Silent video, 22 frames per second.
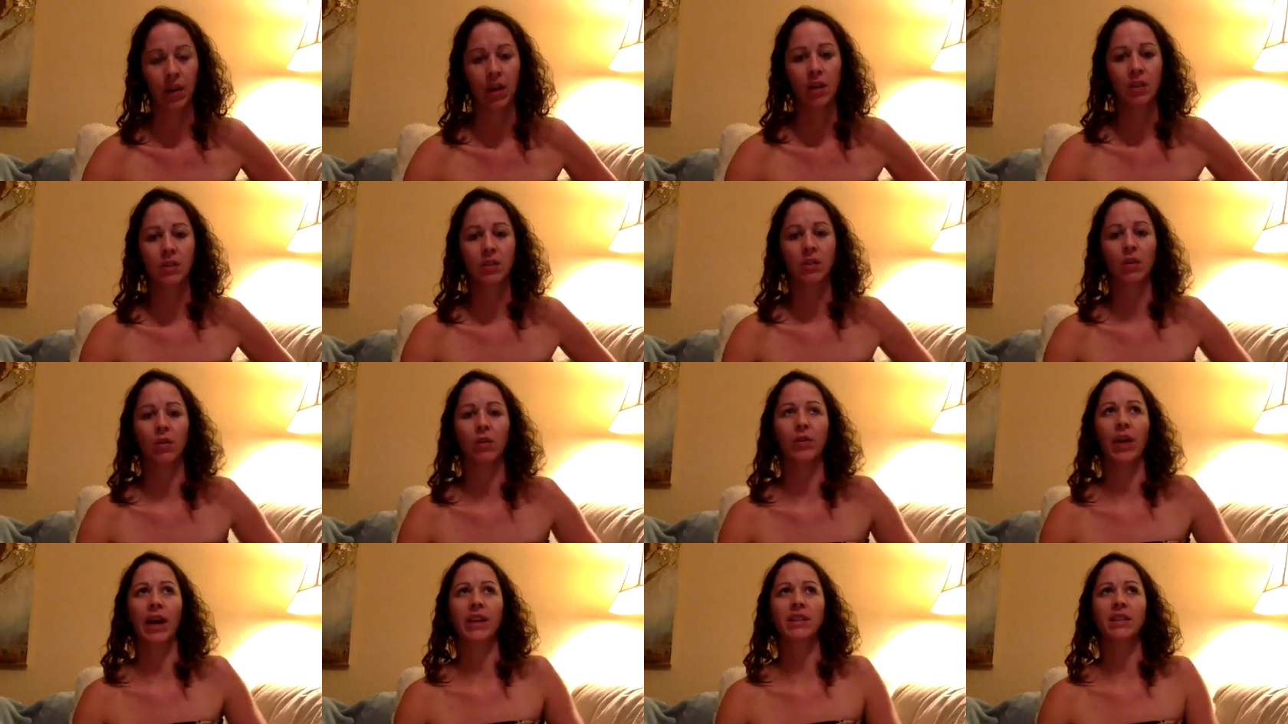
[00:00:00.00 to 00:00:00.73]

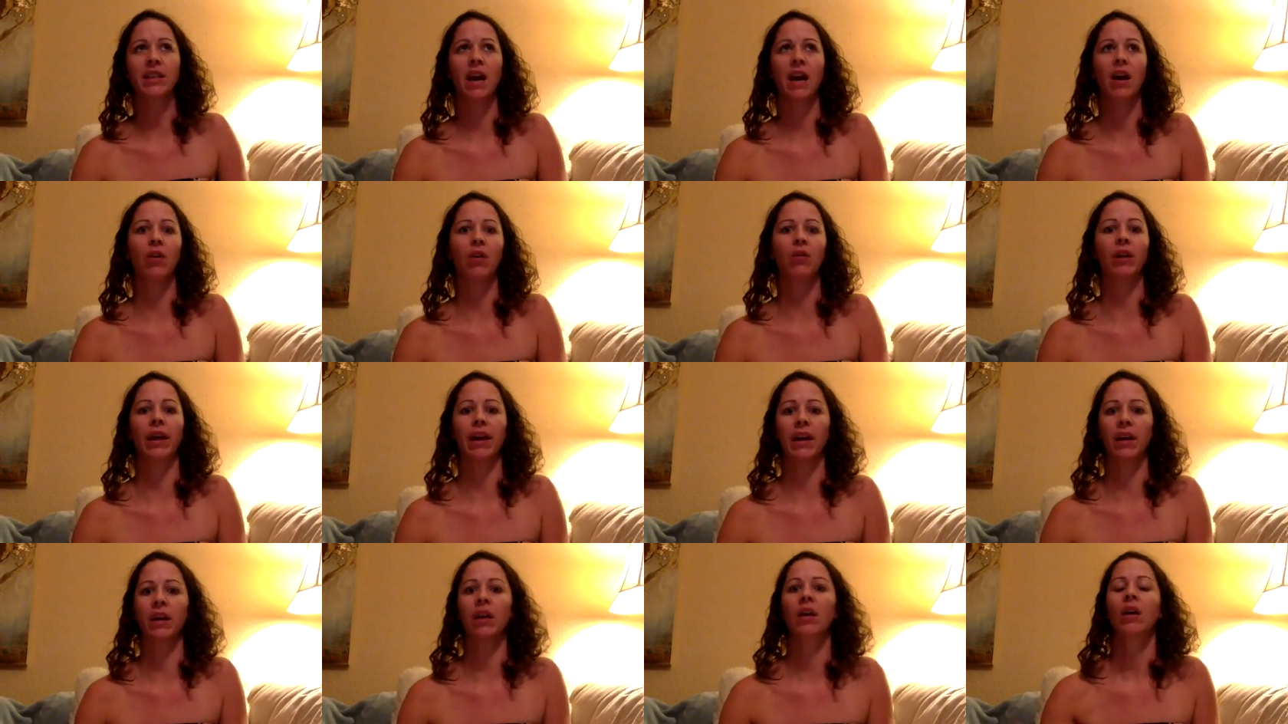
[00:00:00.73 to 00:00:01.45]
So that's how,
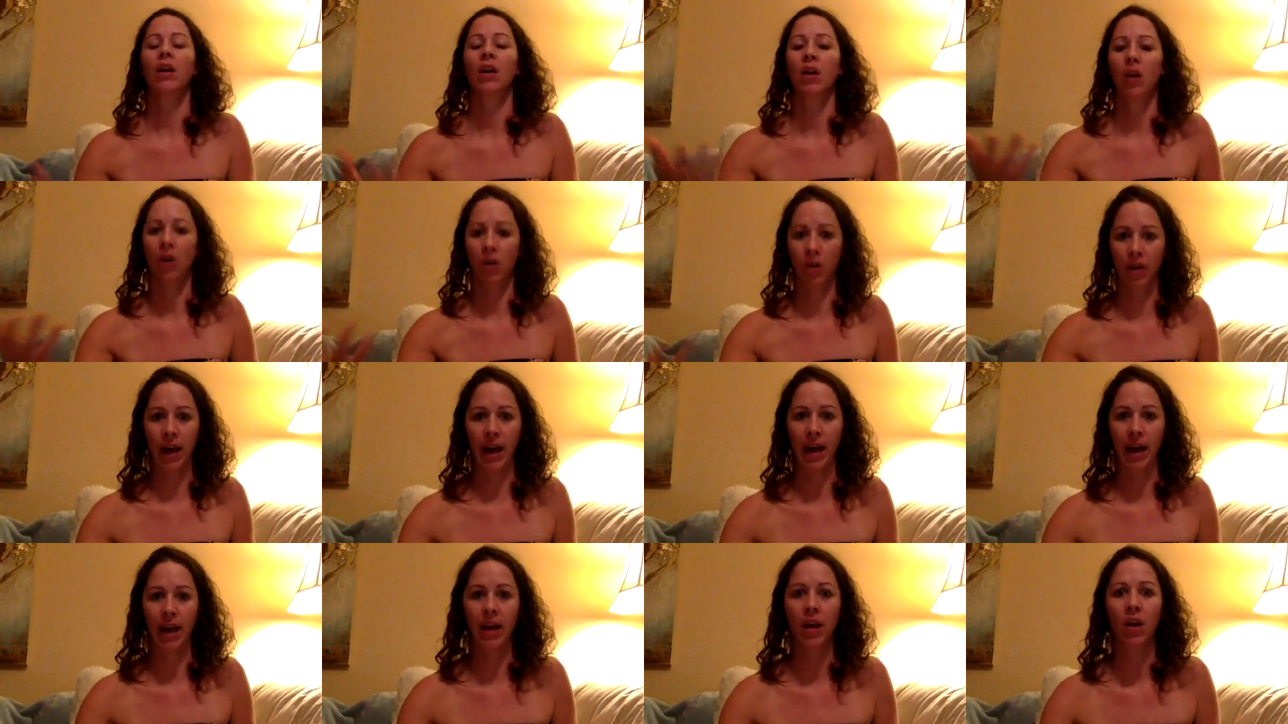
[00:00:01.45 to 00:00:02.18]
like,
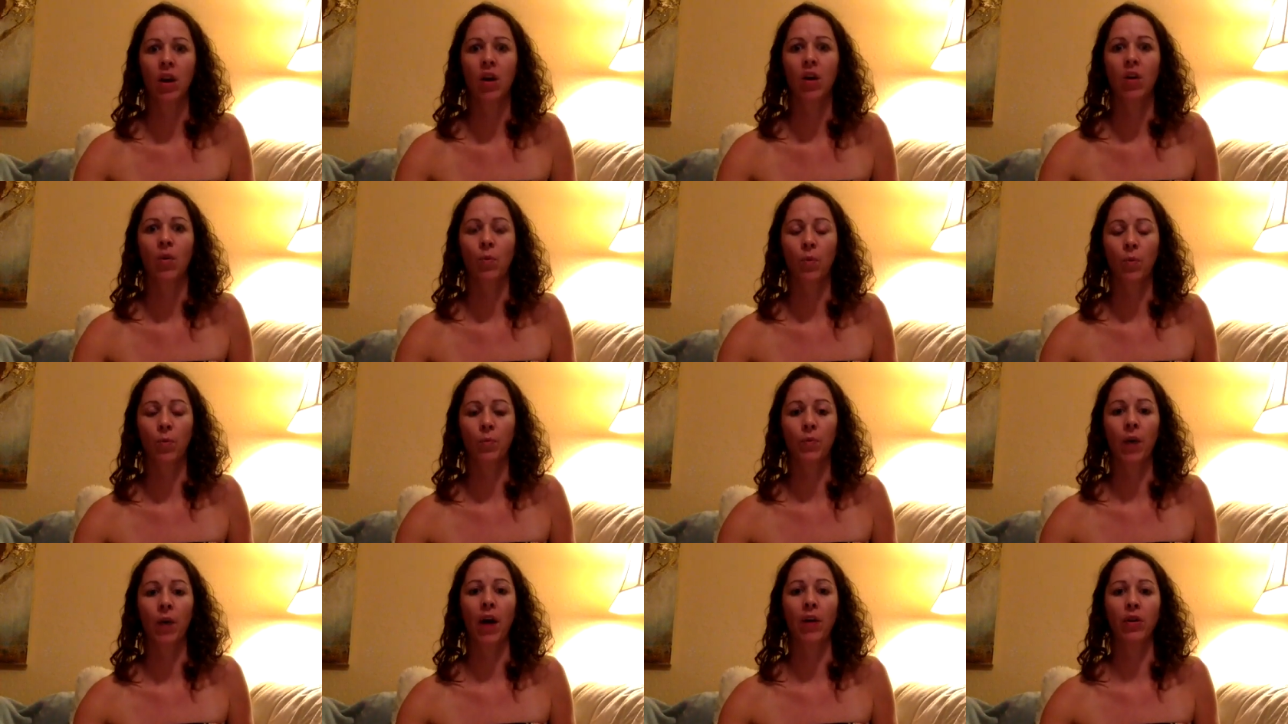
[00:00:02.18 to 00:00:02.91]
okay,
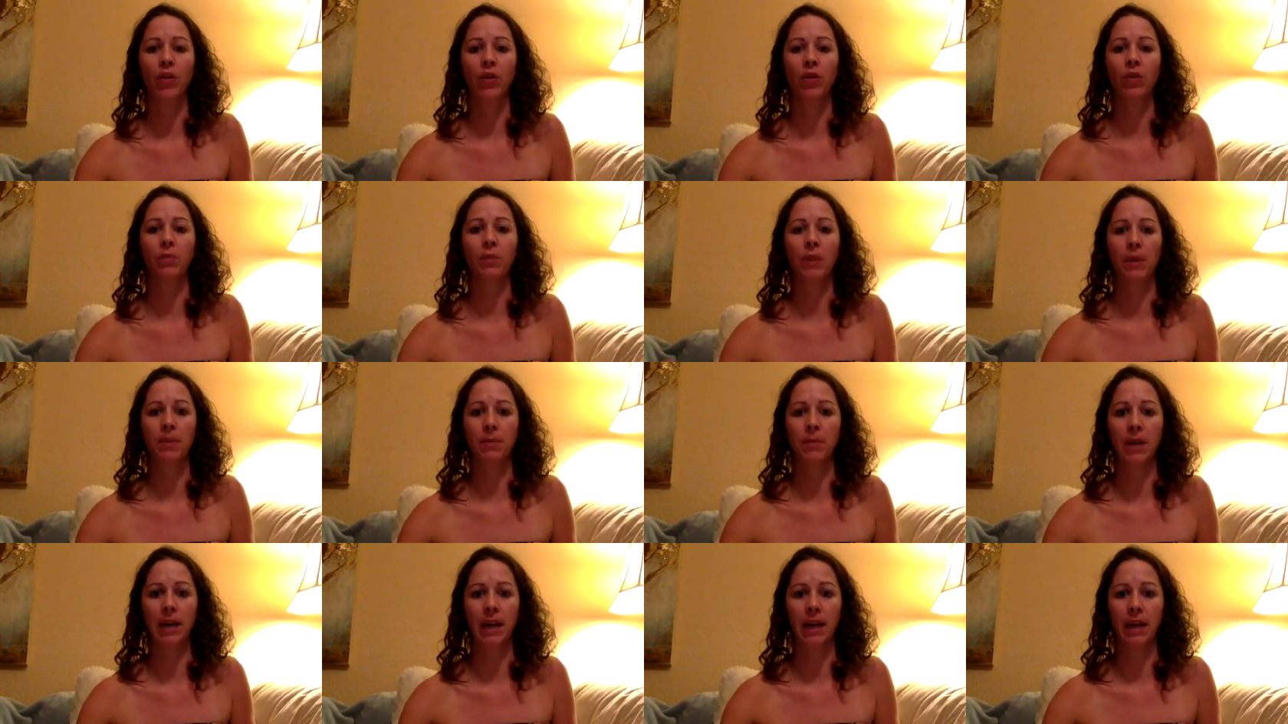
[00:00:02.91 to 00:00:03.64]
how do you be
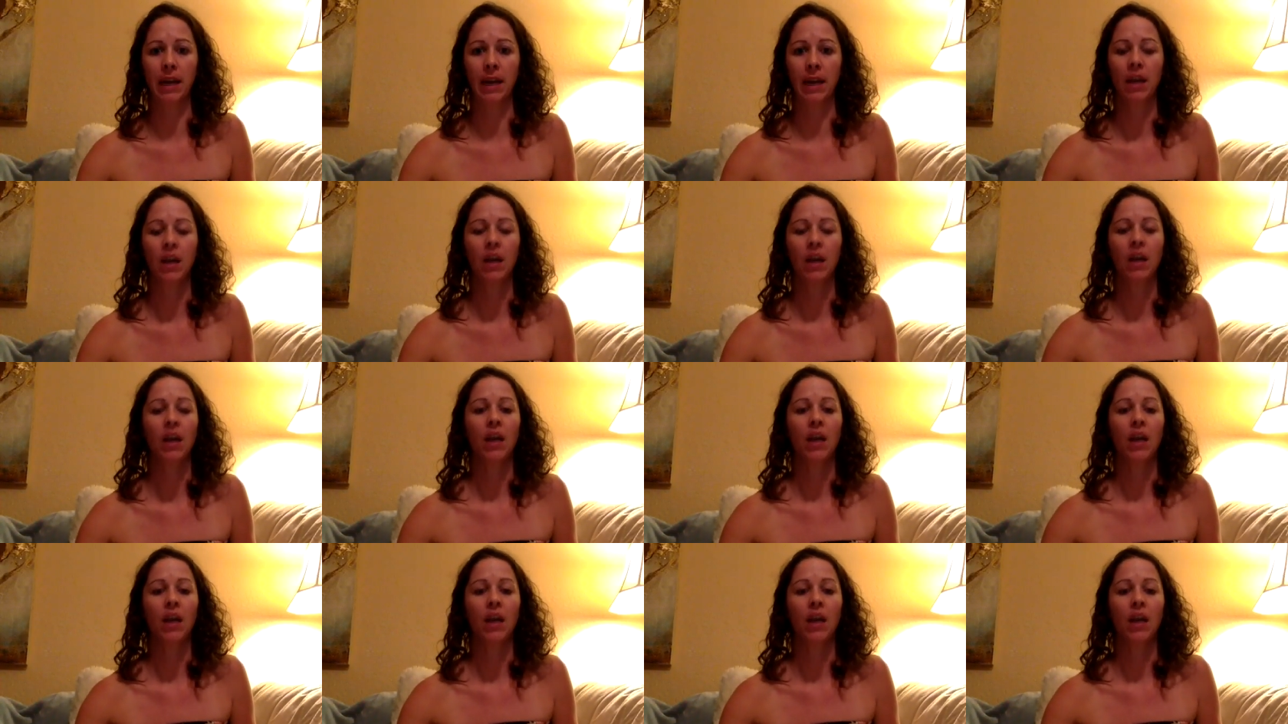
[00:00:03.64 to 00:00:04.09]
money?